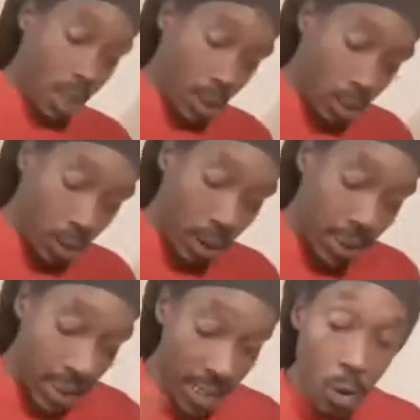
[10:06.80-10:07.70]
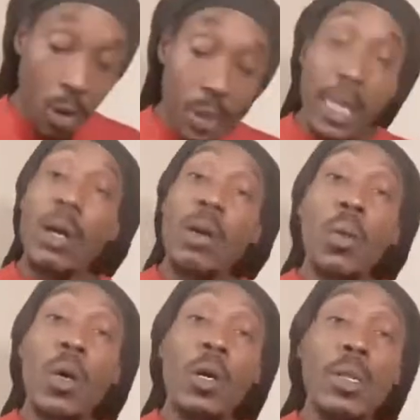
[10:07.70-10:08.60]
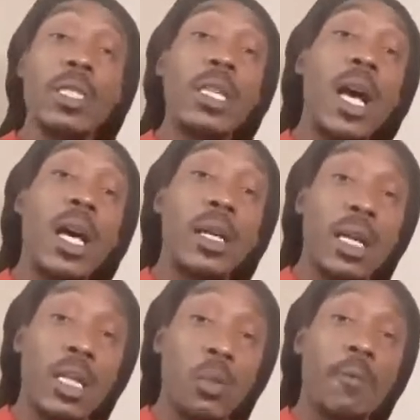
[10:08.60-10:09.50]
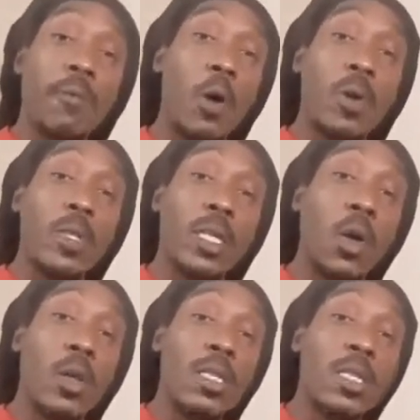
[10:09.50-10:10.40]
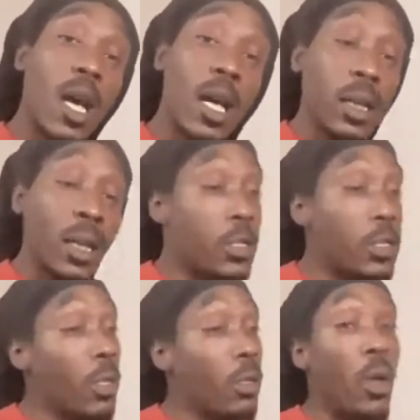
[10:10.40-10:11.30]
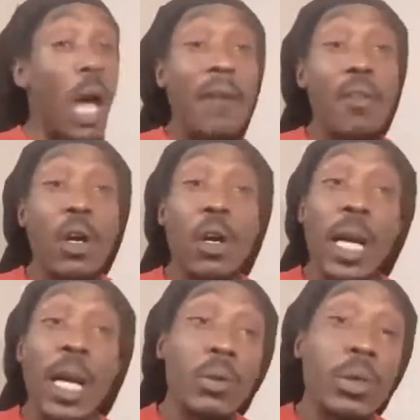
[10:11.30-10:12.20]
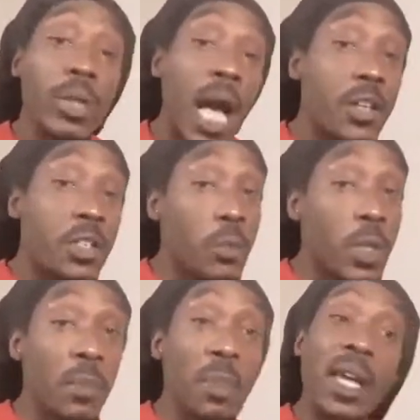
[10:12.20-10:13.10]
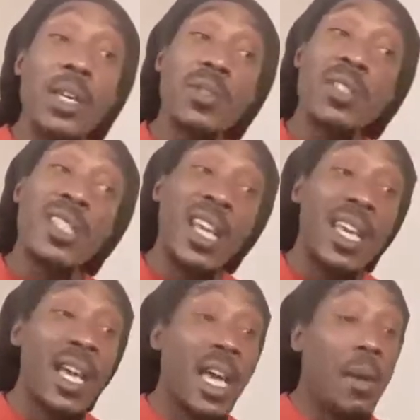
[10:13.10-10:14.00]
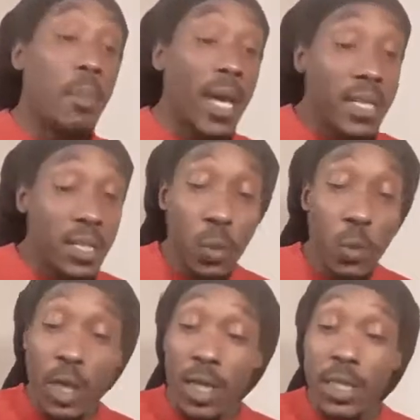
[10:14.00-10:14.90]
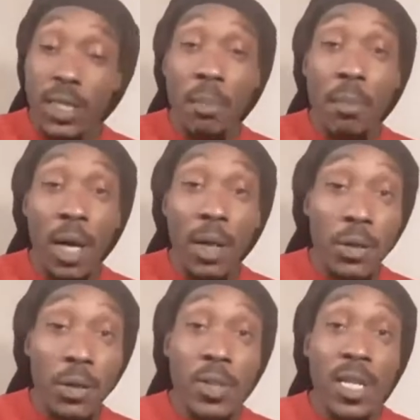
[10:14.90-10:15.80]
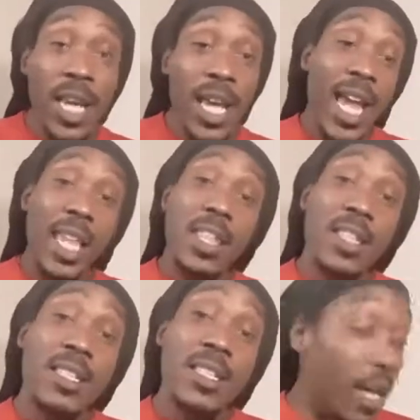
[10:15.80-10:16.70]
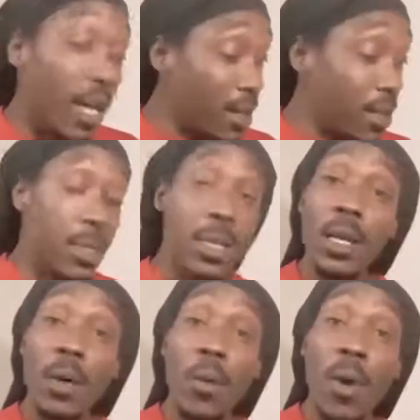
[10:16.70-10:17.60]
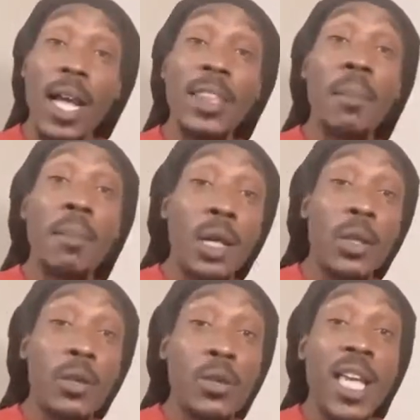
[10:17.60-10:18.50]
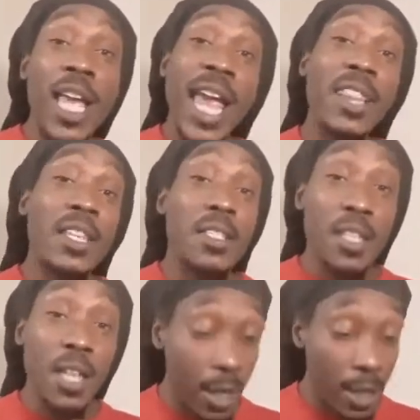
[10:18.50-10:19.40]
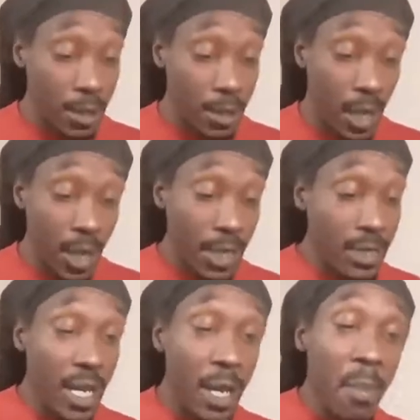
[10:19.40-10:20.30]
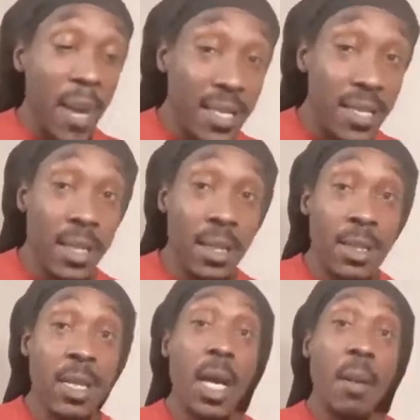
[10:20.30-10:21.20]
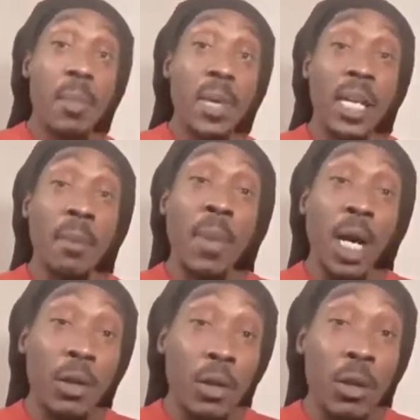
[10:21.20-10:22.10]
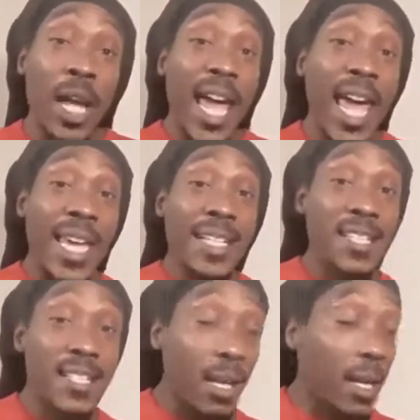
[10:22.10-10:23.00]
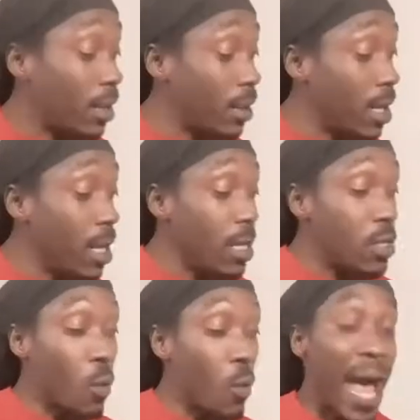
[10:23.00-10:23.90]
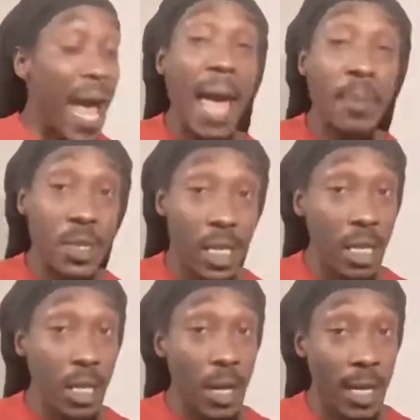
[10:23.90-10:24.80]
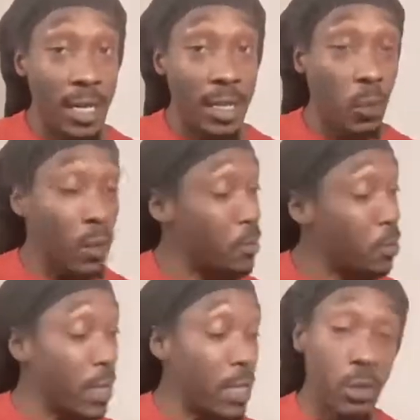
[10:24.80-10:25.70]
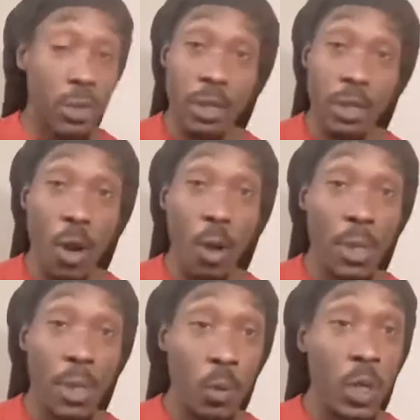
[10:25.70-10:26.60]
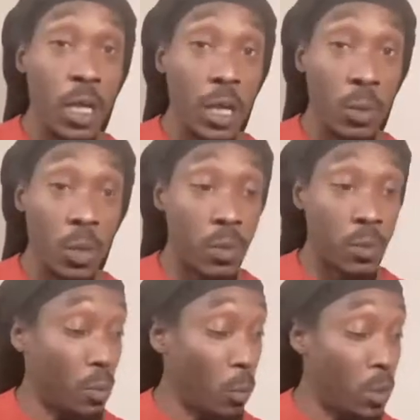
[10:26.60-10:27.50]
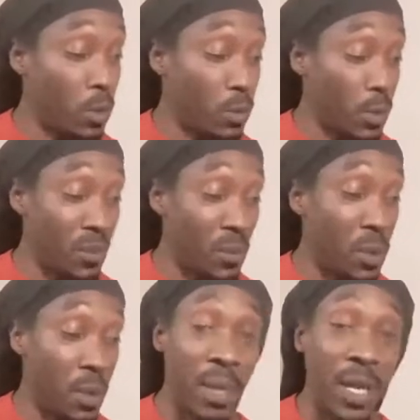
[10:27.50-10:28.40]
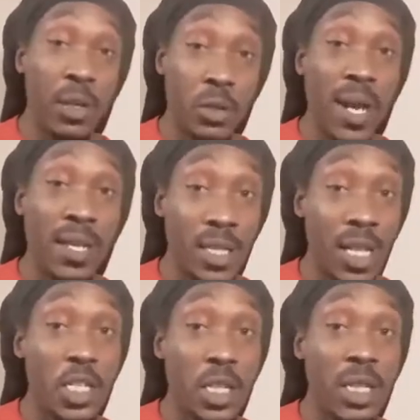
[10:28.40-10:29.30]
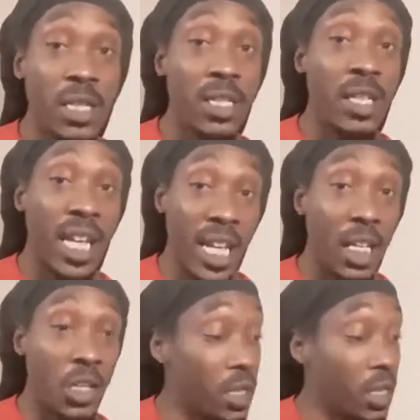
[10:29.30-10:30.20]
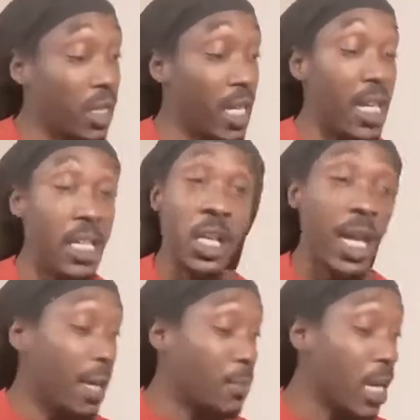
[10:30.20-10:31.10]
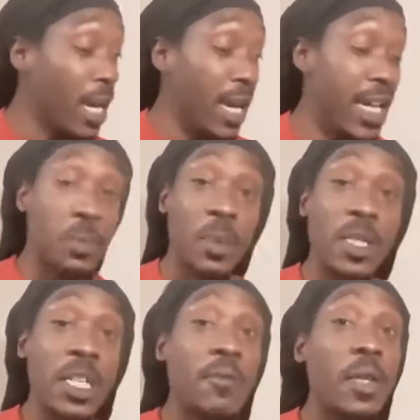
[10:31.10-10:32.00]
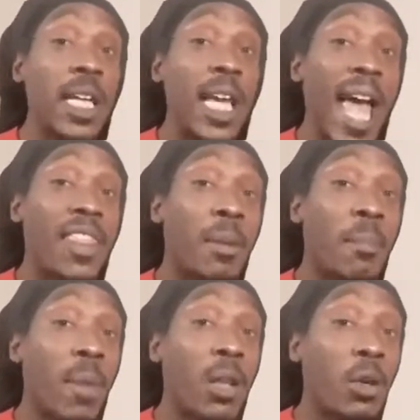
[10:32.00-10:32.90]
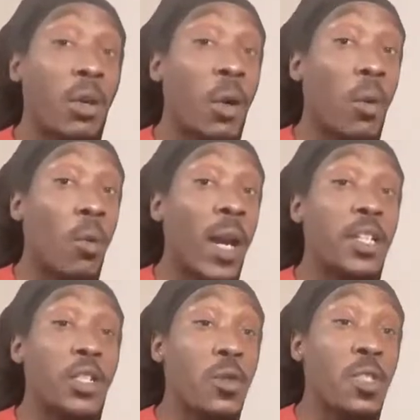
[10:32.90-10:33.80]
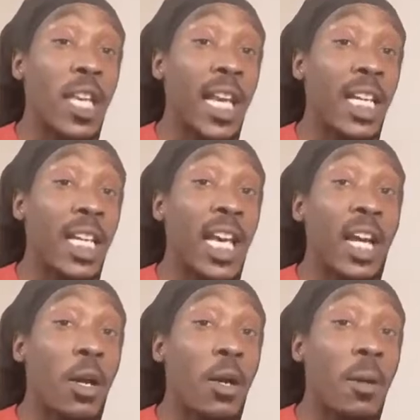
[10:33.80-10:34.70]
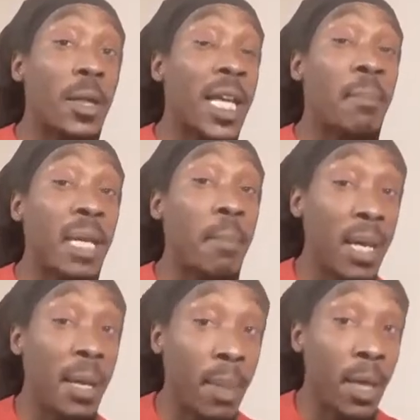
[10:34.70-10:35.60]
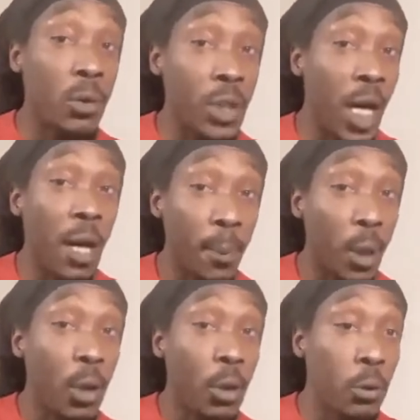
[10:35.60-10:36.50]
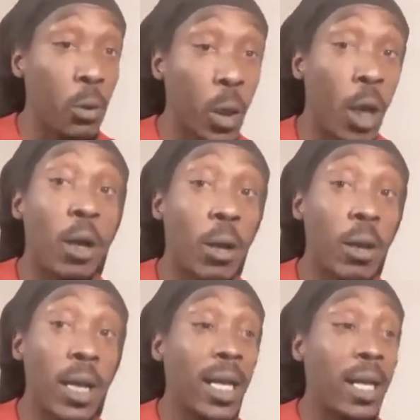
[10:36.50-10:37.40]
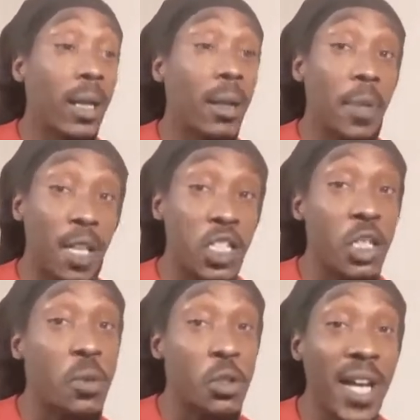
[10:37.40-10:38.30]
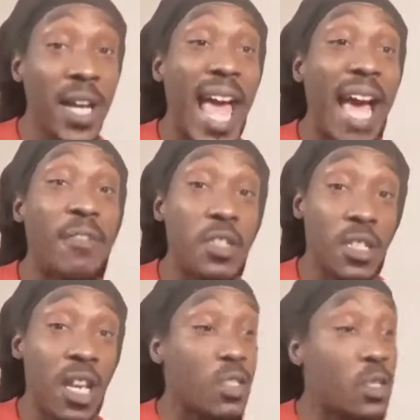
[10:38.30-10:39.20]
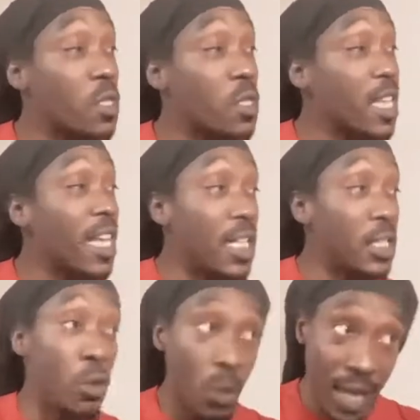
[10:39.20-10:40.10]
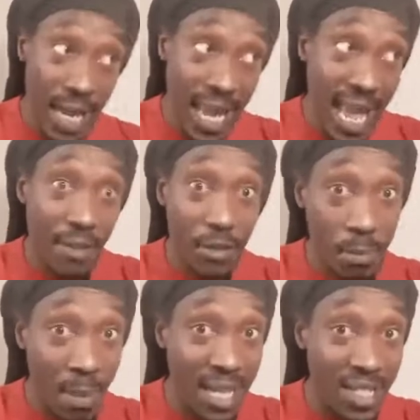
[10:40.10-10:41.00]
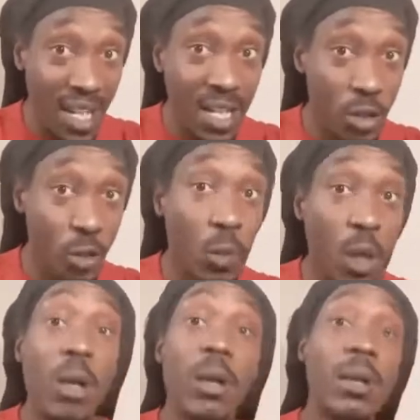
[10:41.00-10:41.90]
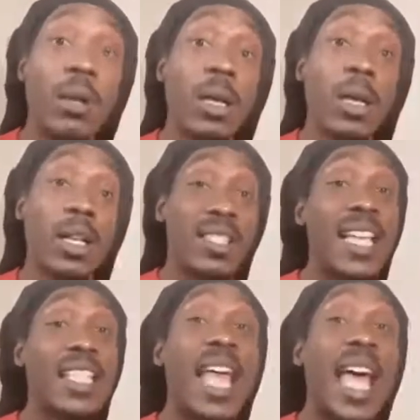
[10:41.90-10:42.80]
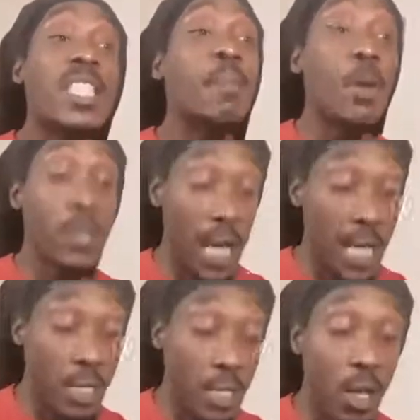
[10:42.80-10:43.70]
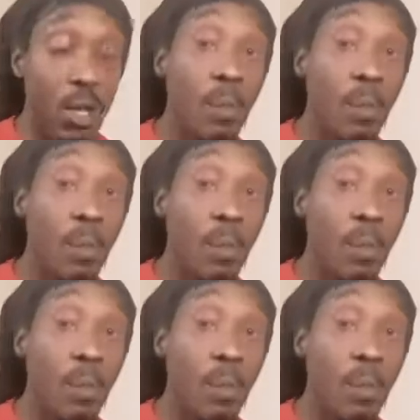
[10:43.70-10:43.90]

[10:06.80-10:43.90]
So let's keep going in on the word son, because we're focusing on son. Because I've heard Elder Taj Tariq Bey used to say Masonry is the mothers and the sons, right? The mothers and the sons. He said Masons mean mother and son. So what happens here in this scripture that you just saw me read, which was a better translation into the English than the King James, it specifically had the mother, Rachel, saying, let me be built up through her, because she was trying to have a son. So she's saying, let you go ahead and have my sons through her, because that's in certain more